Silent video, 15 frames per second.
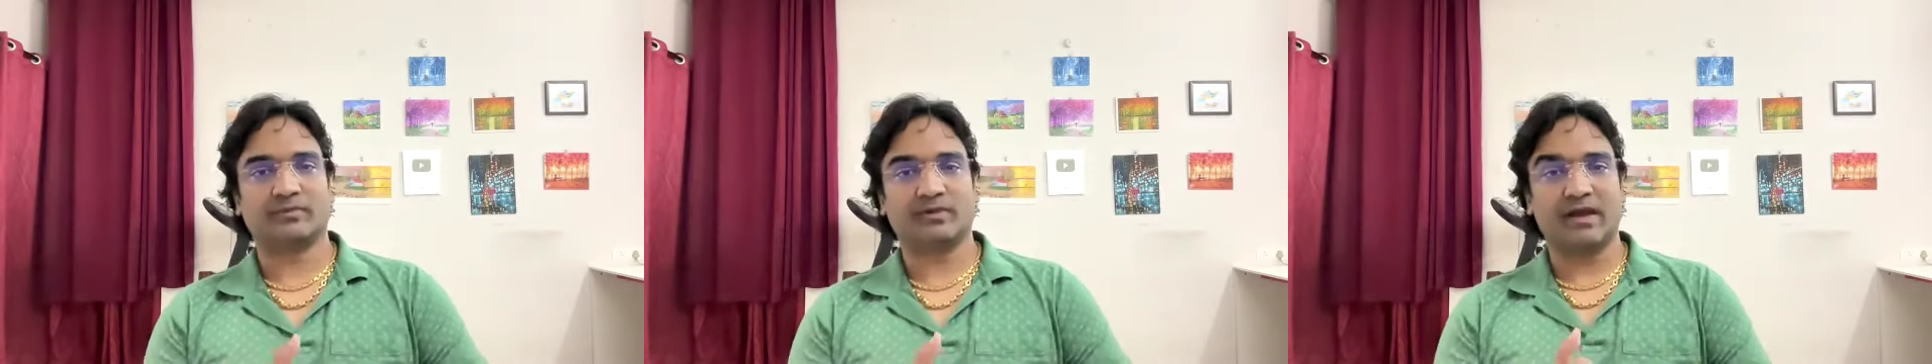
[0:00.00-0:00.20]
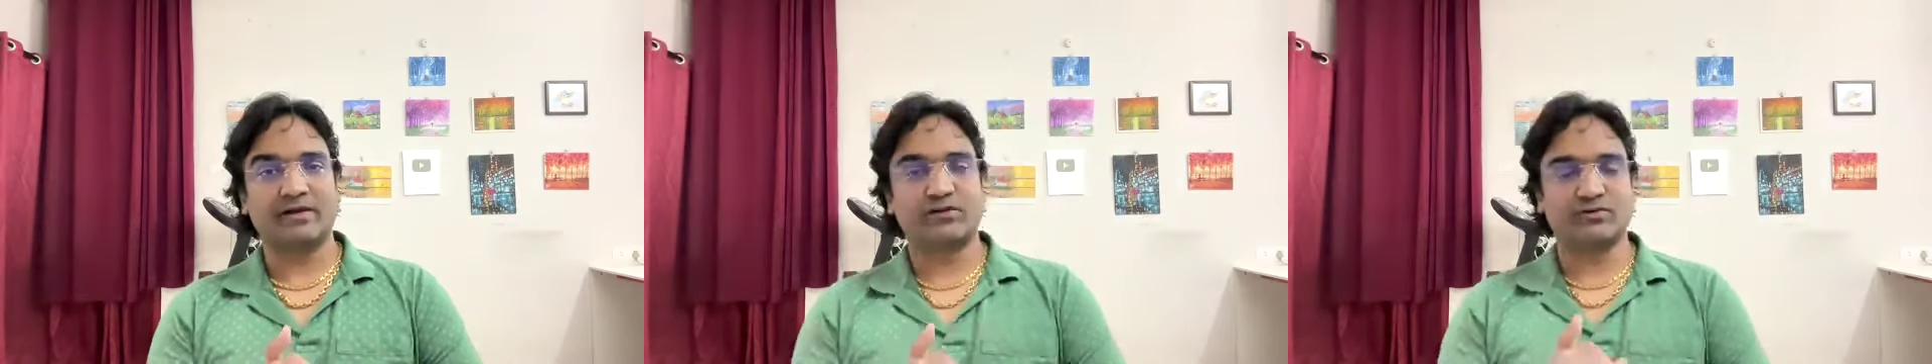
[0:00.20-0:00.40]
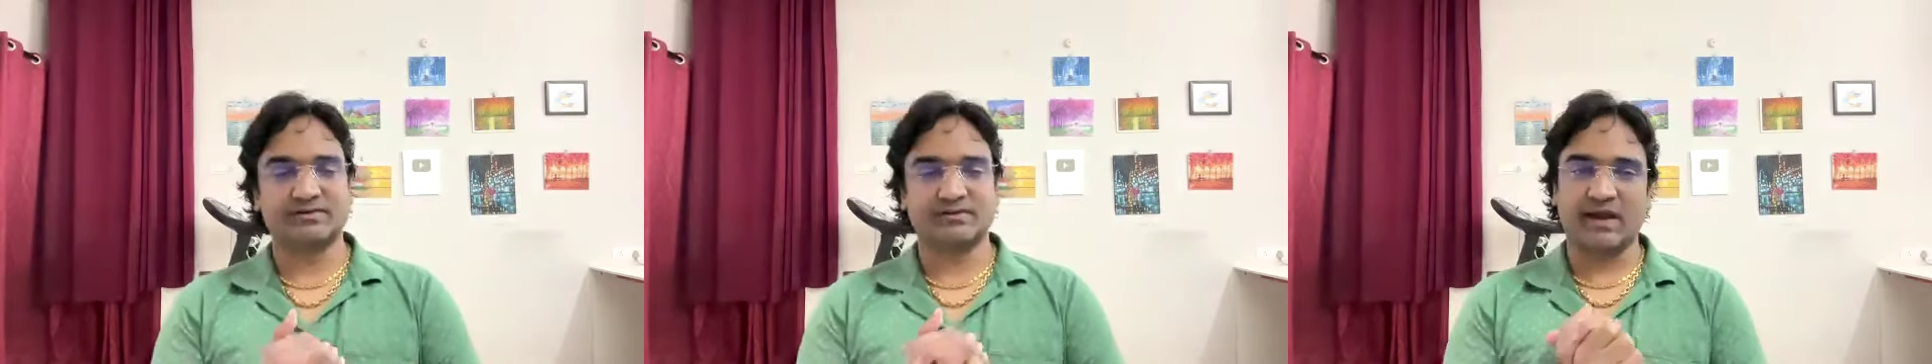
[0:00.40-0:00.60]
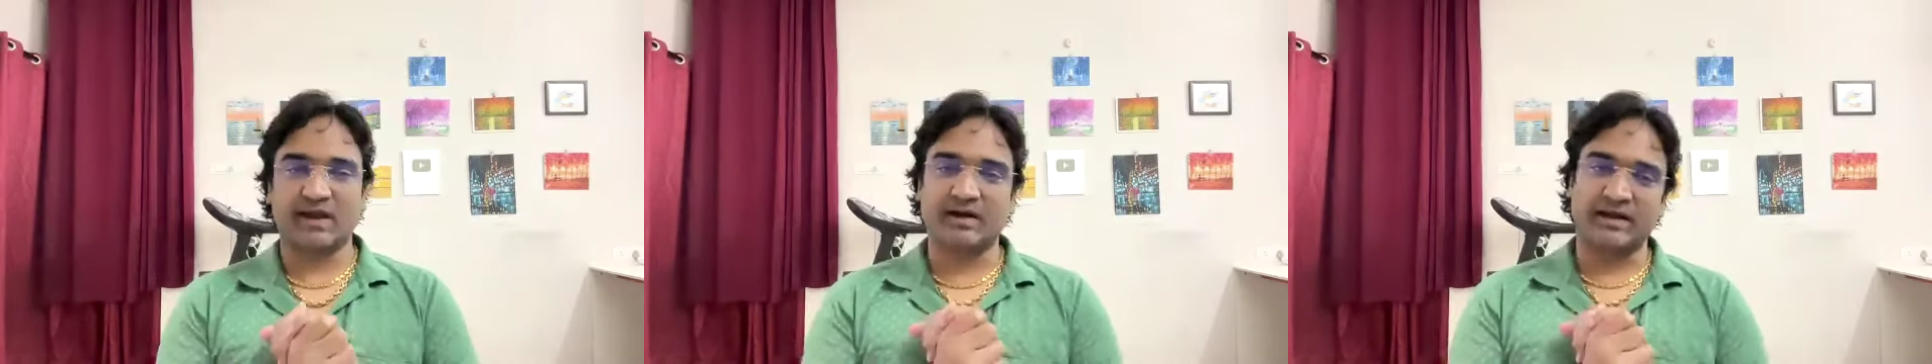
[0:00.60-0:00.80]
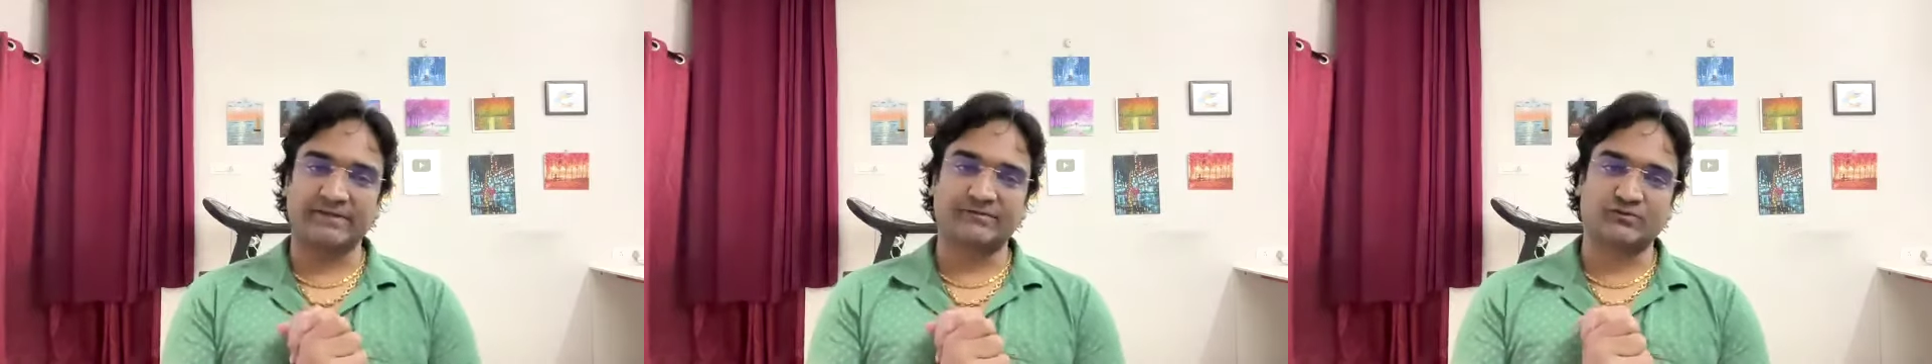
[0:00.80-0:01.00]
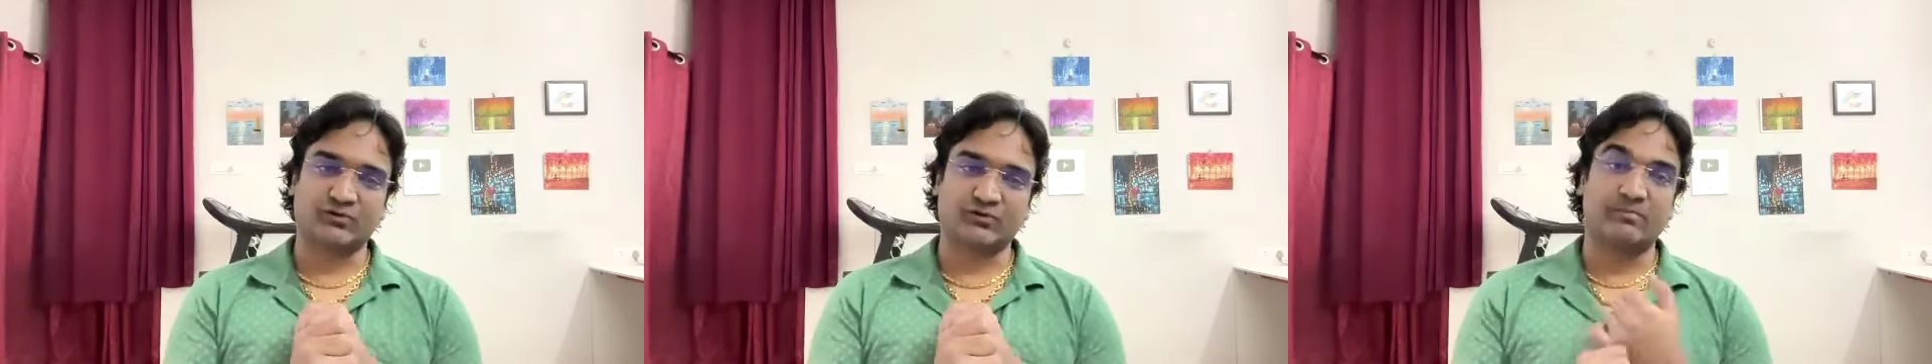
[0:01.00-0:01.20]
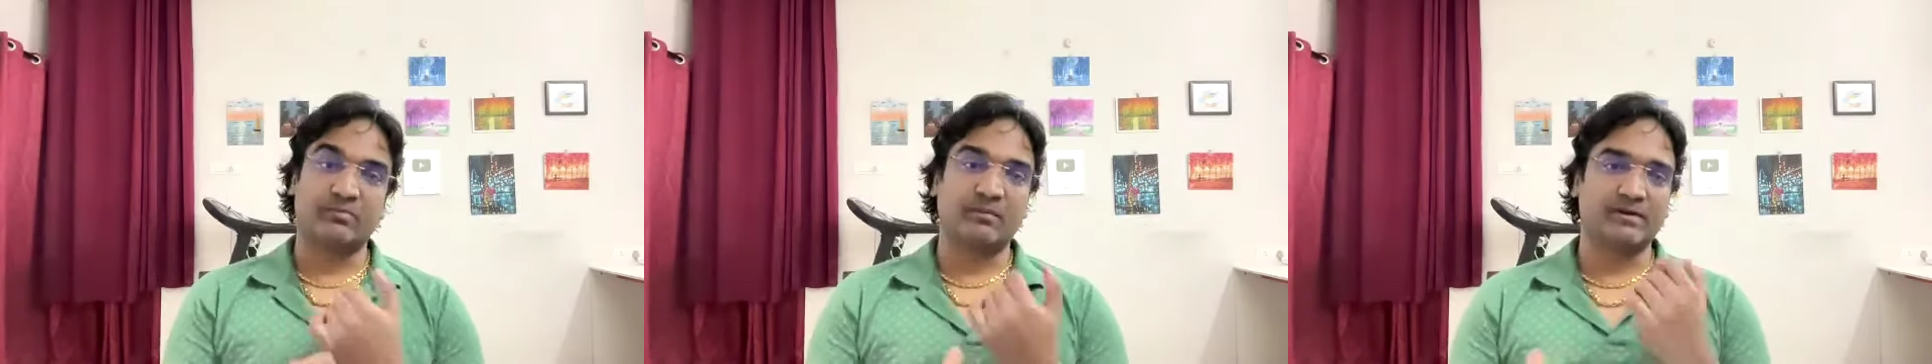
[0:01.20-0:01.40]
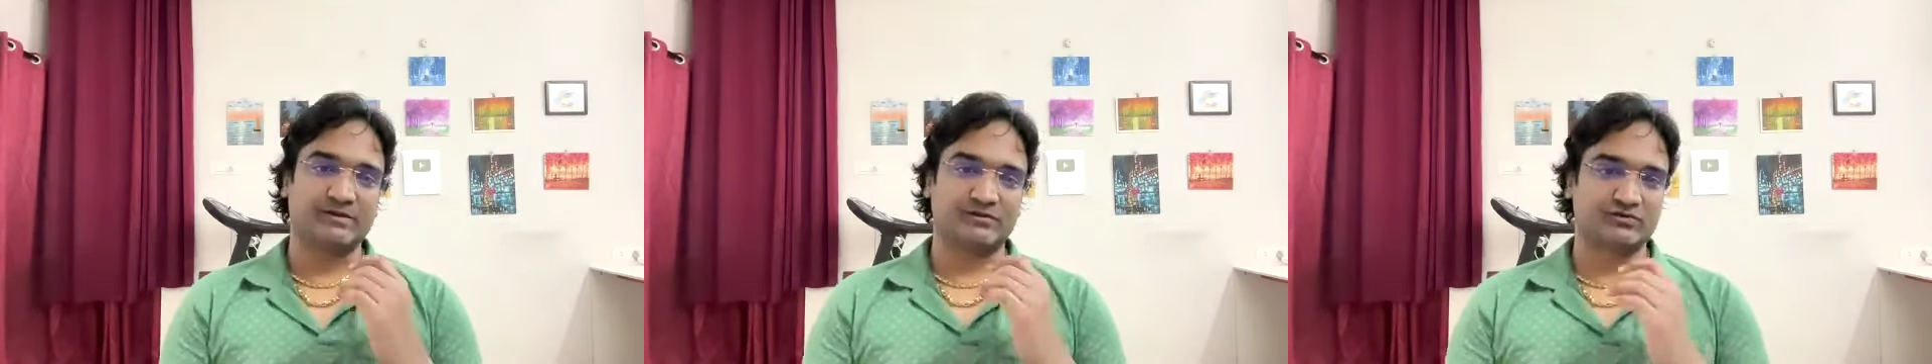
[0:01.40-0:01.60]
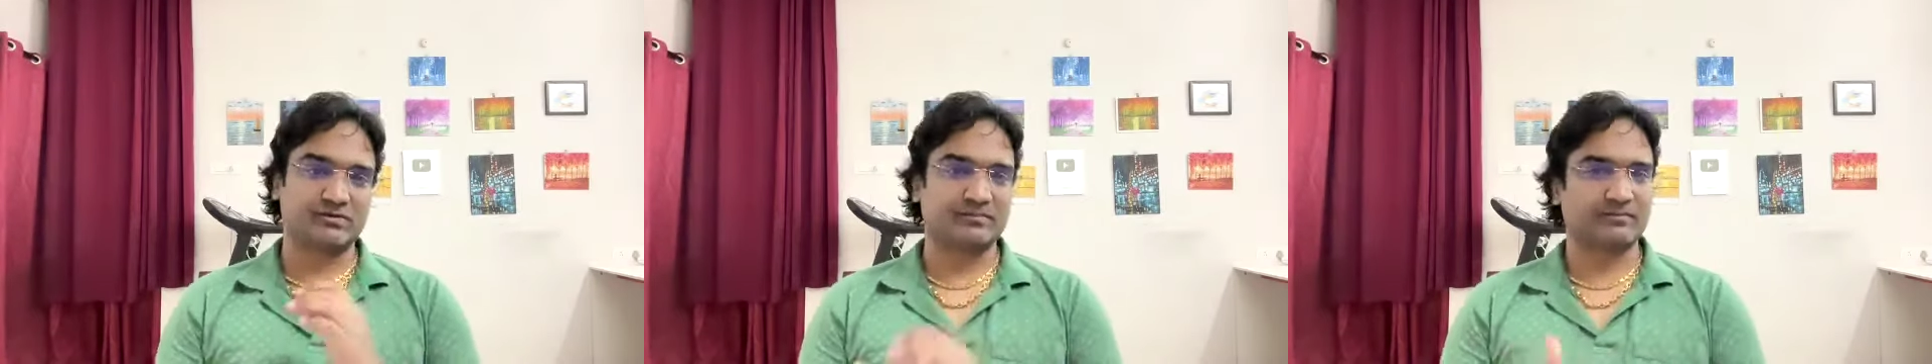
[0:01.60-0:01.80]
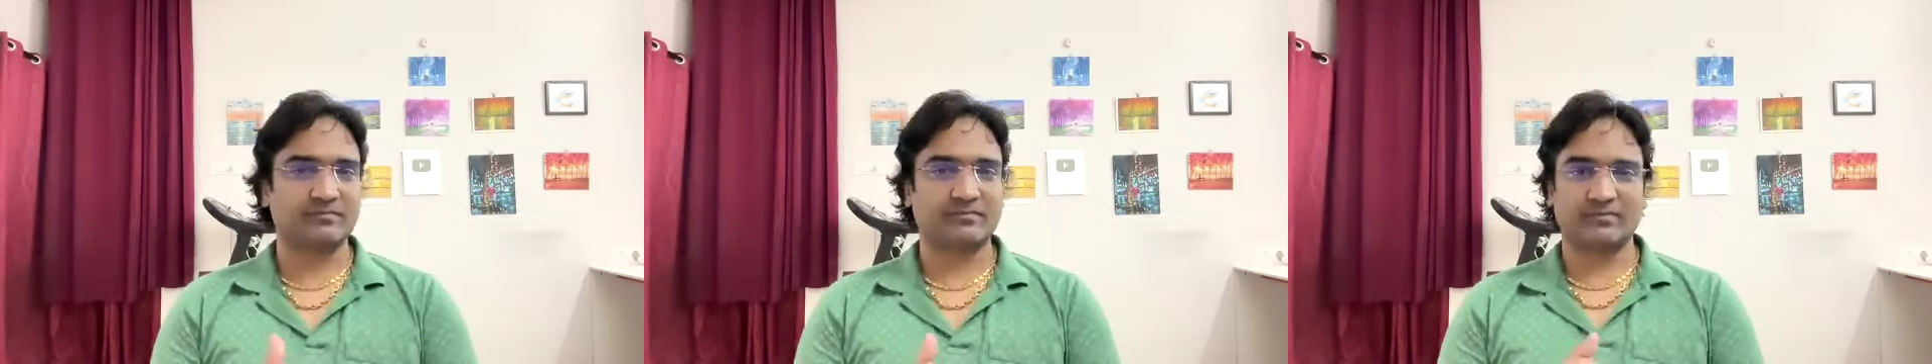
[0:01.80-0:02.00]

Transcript: get your second life story published.